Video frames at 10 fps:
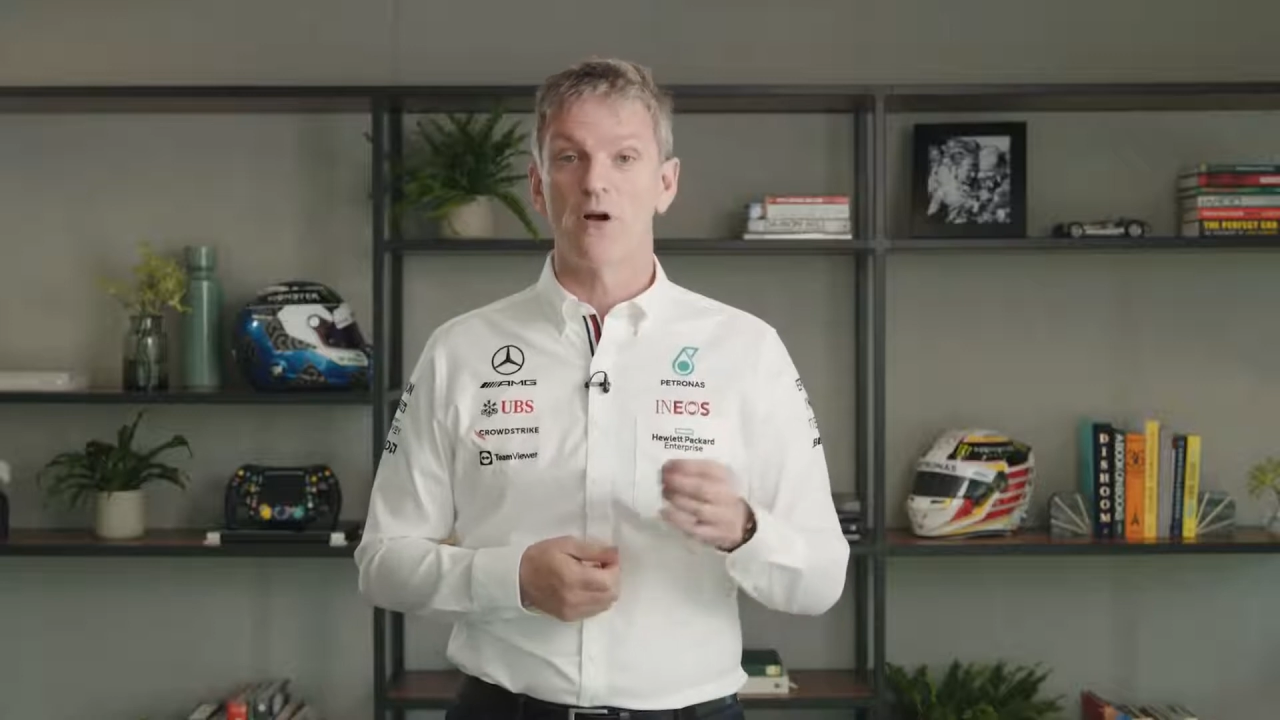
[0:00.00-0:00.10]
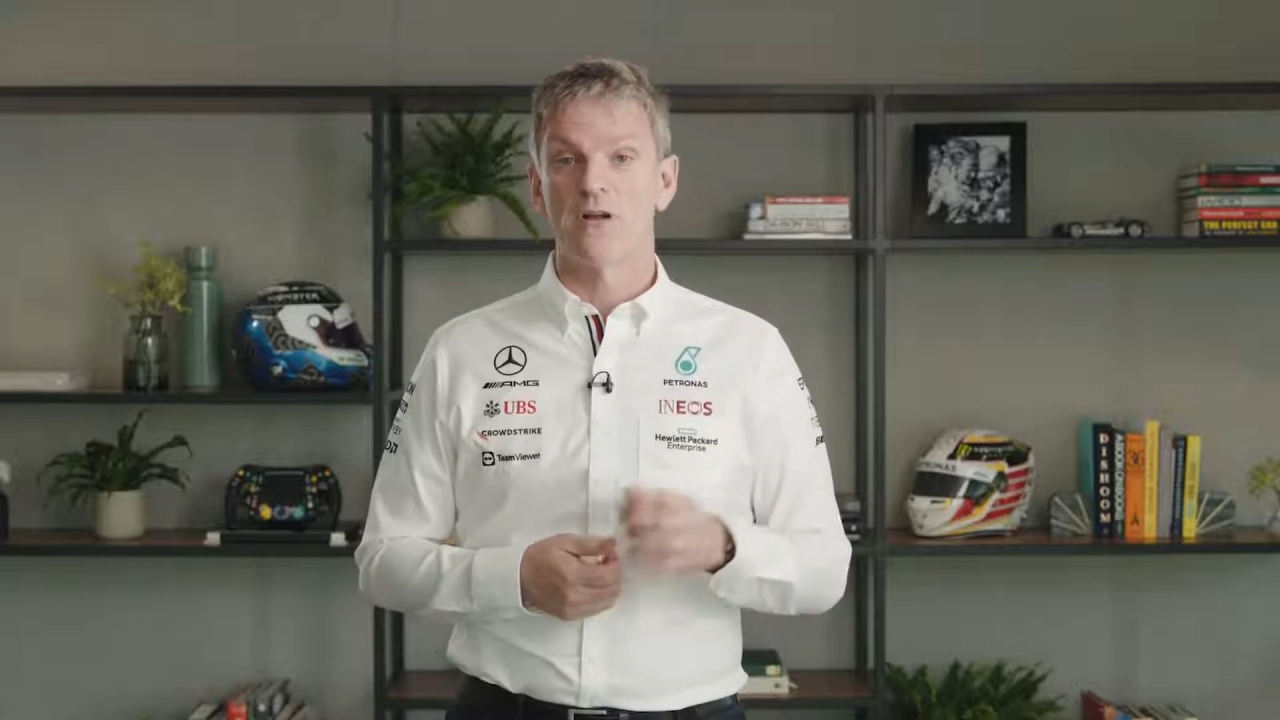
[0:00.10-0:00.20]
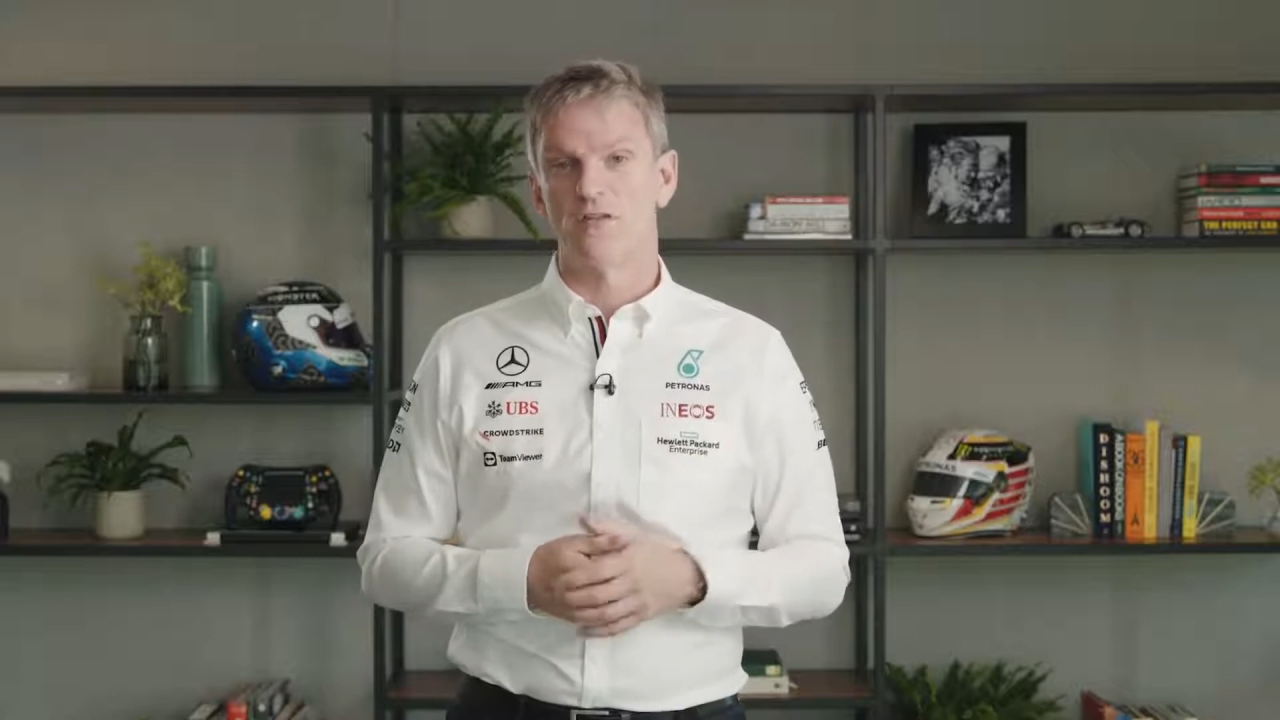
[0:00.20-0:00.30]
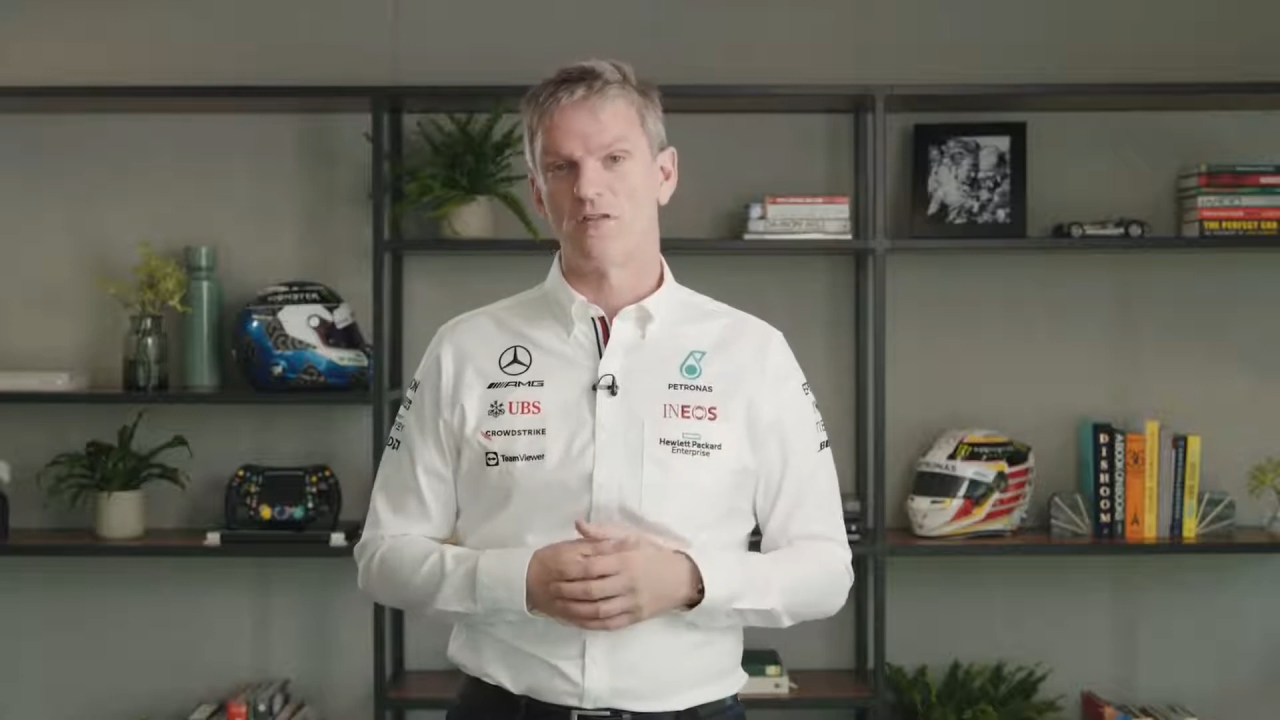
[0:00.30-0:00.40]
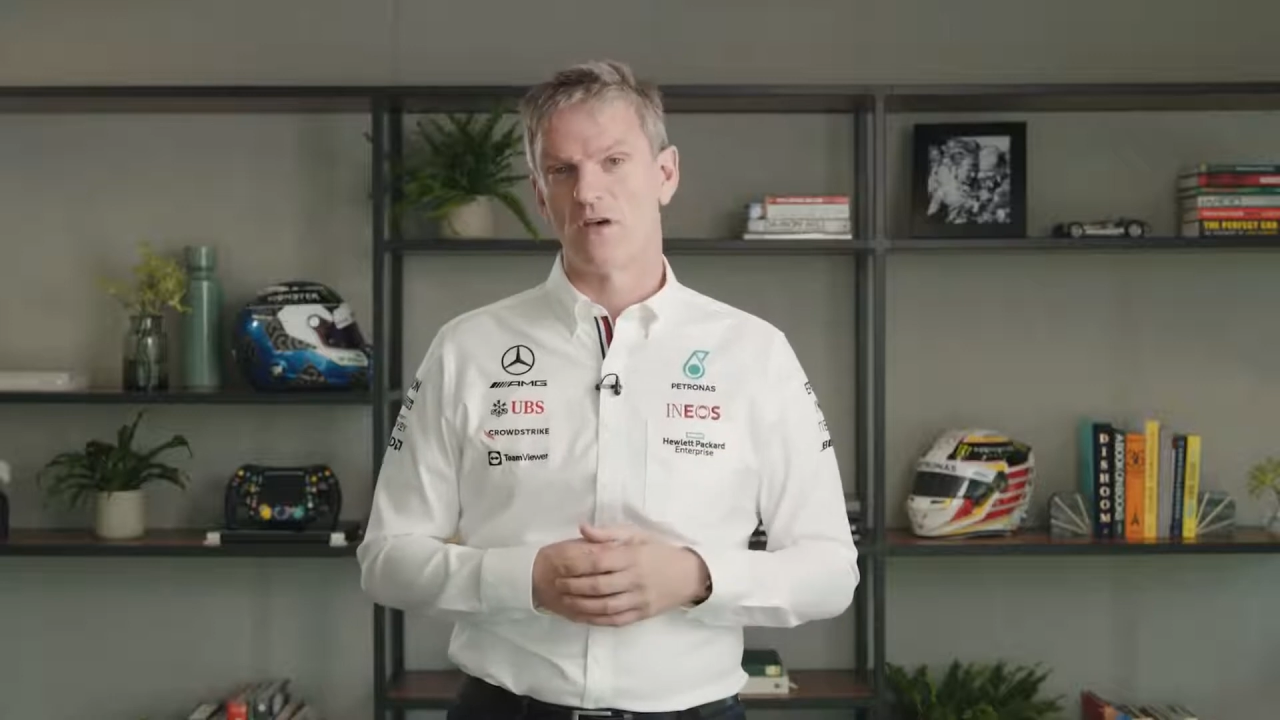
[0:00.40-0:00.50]

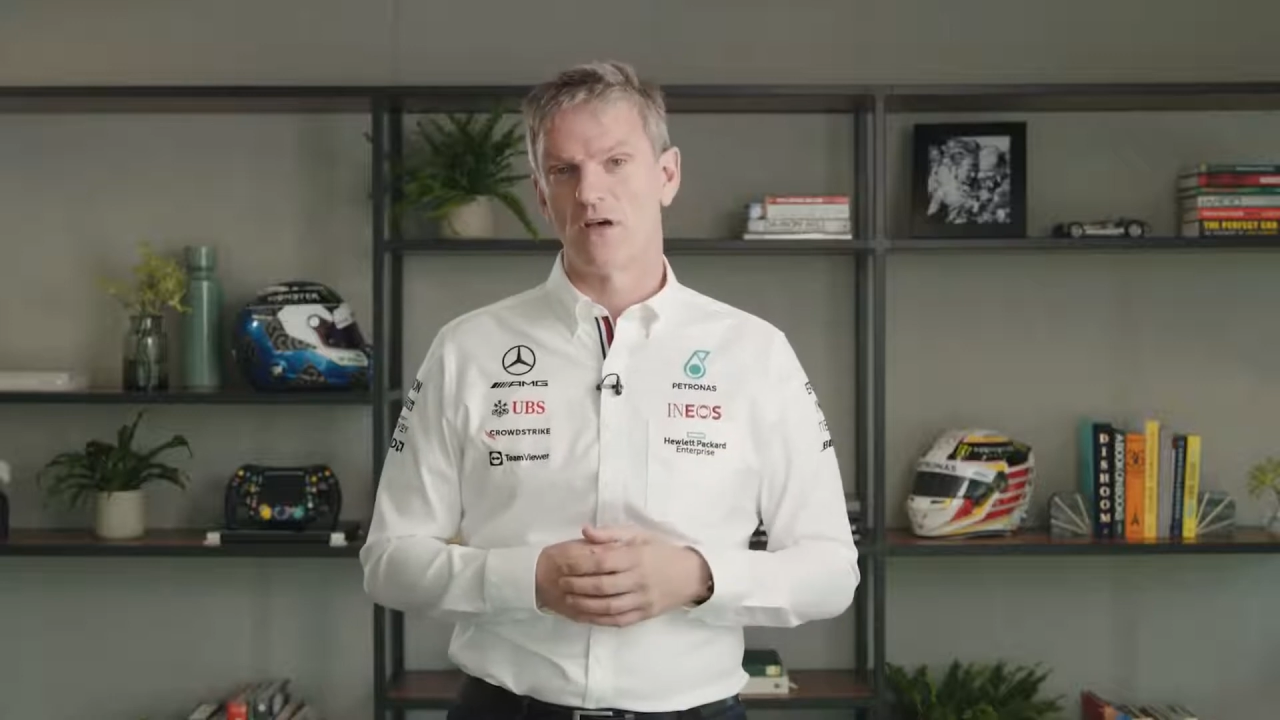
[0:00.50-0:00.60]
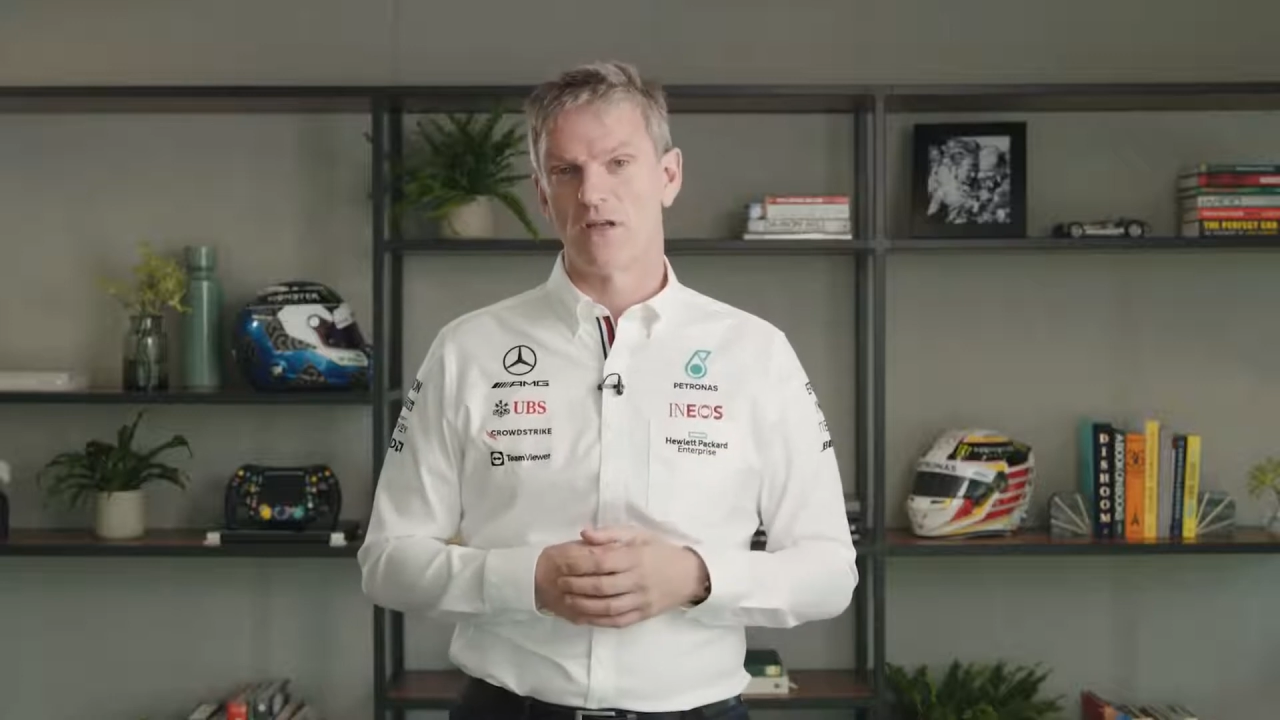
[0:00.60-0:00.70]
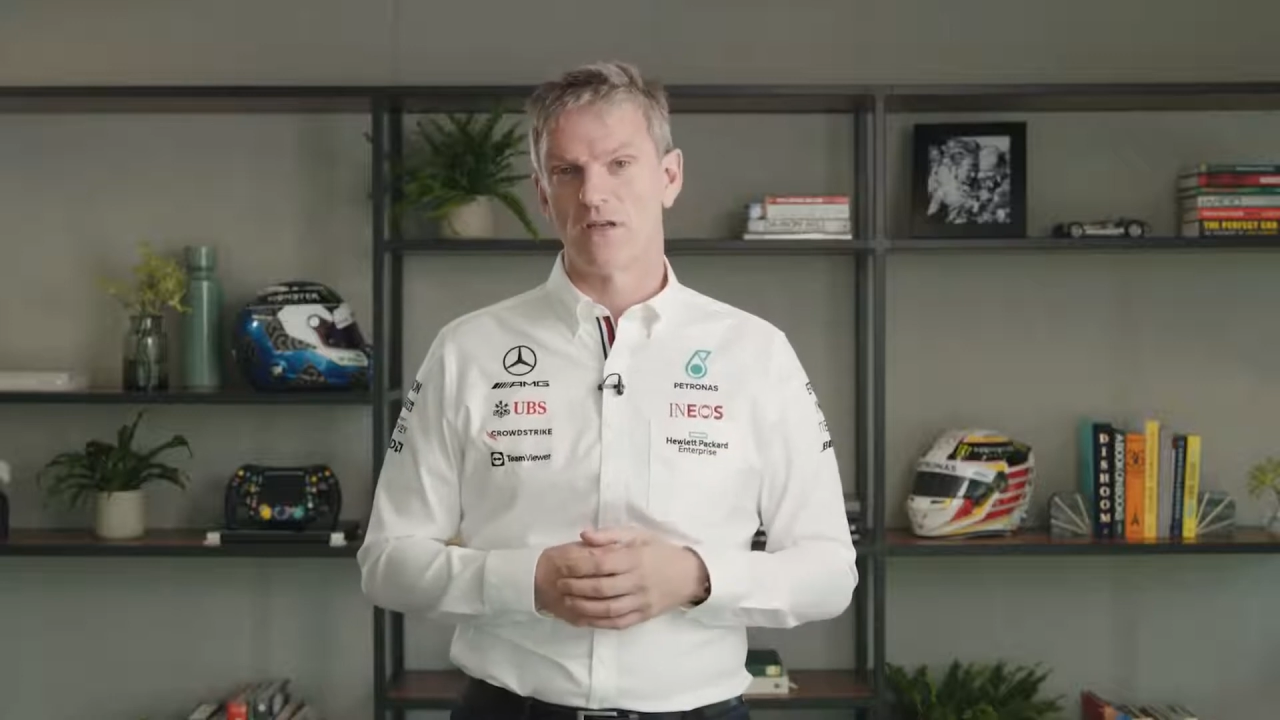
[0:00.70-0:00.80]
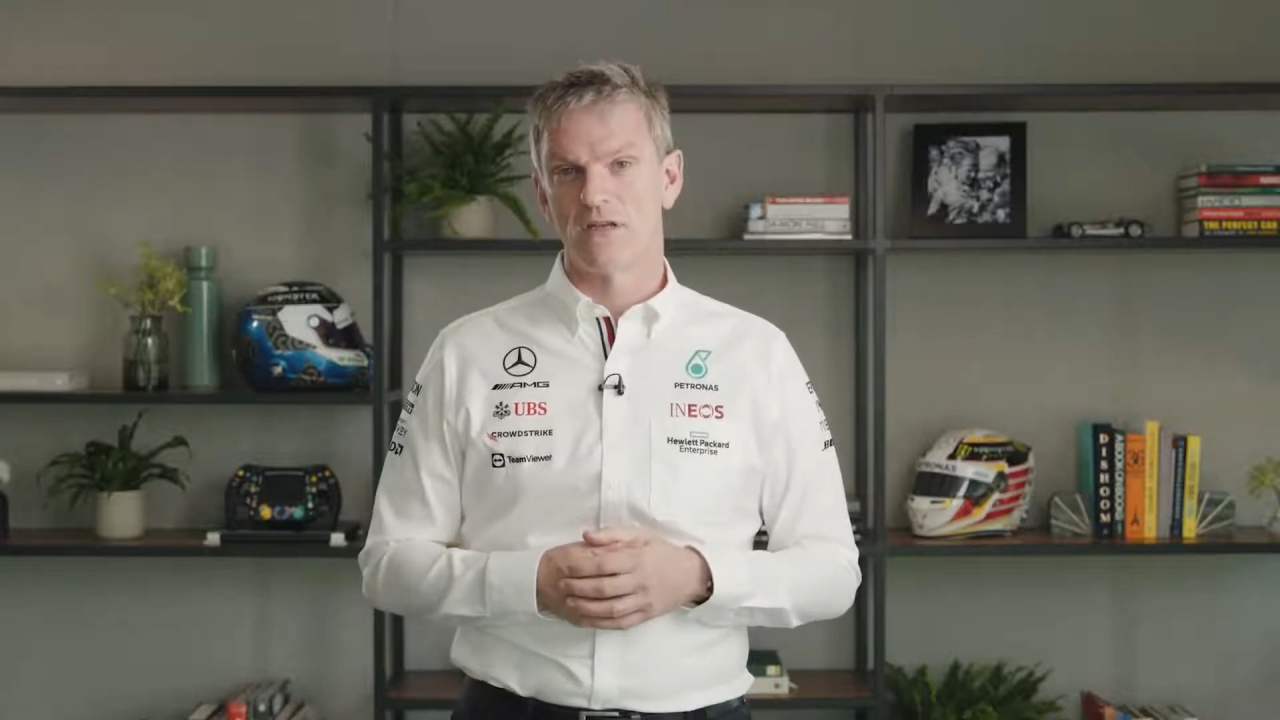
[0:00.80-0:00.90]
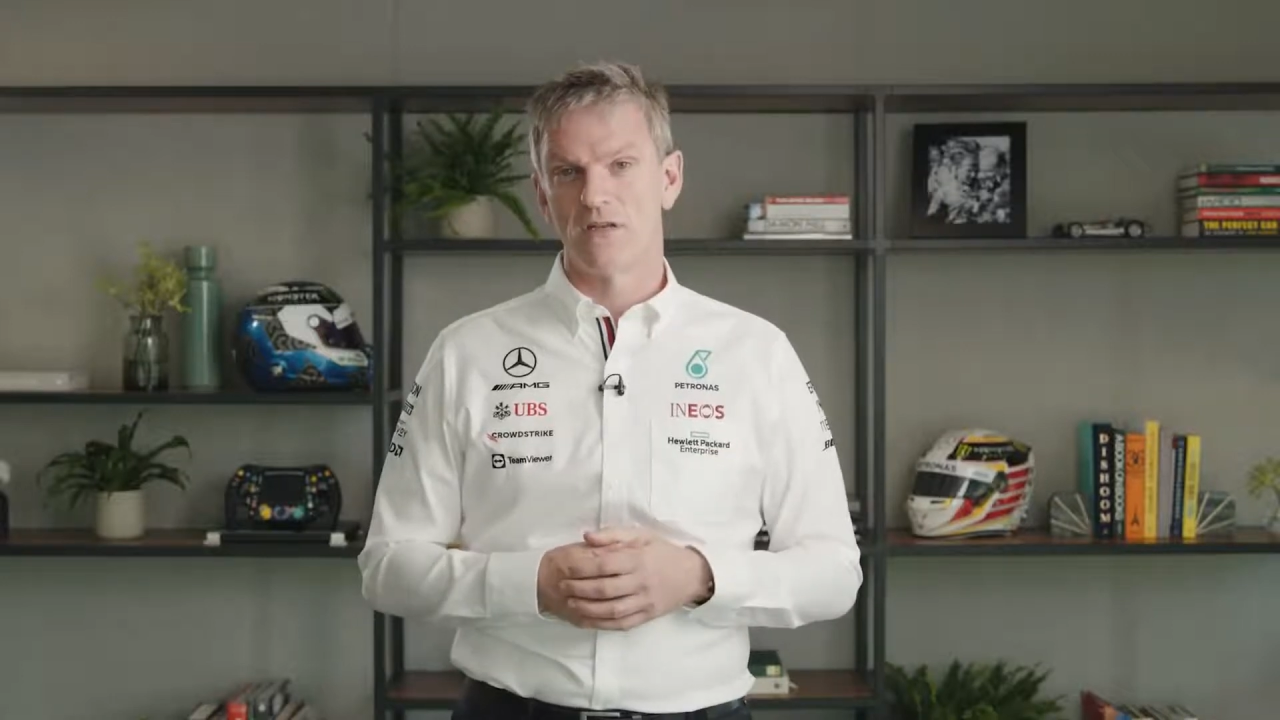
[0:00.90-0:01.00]

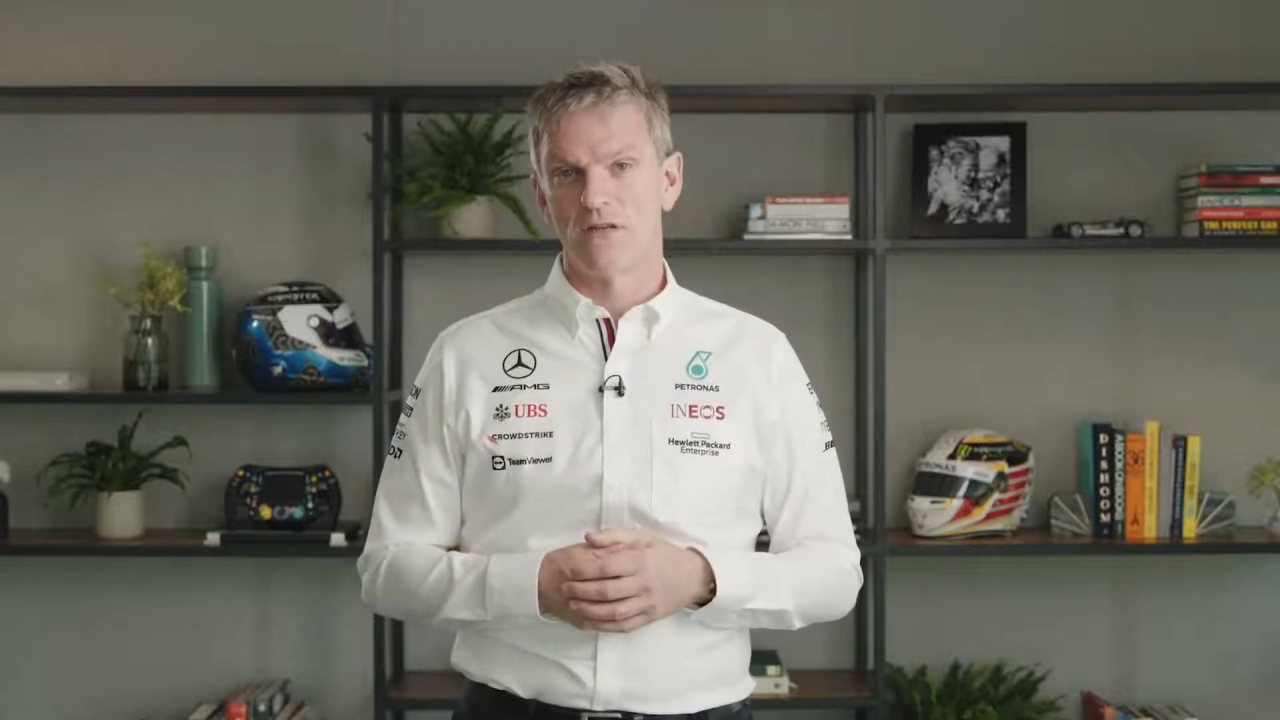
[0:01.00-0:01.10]
concerned